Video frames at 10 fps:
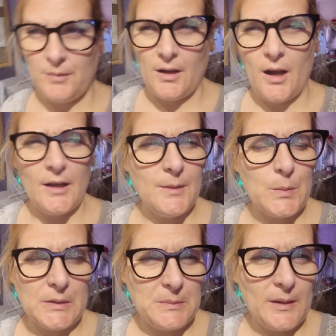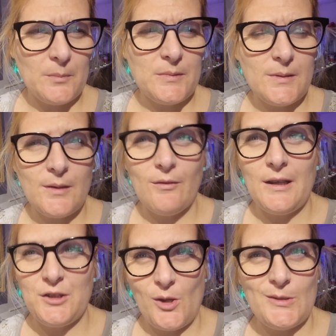Kind of brings me up to the
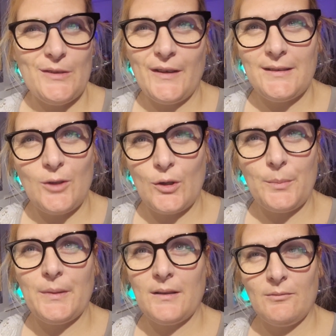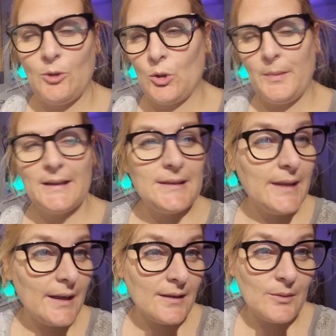ratios if I'd got up at quarter past
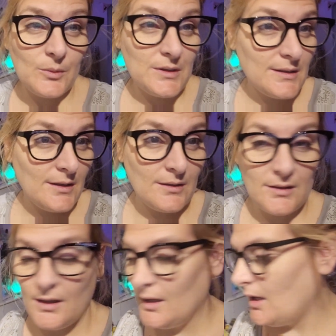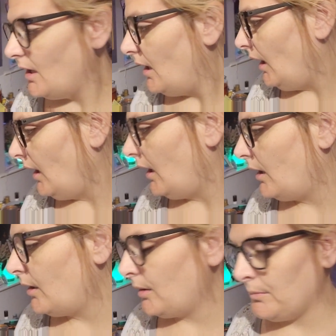six, which is good.
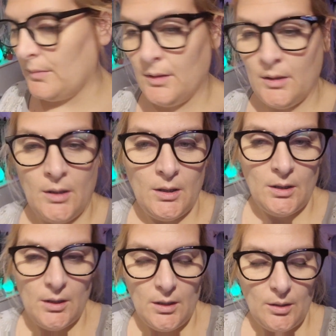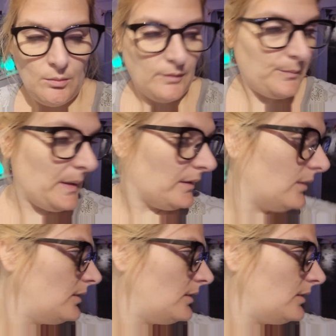Um, We've been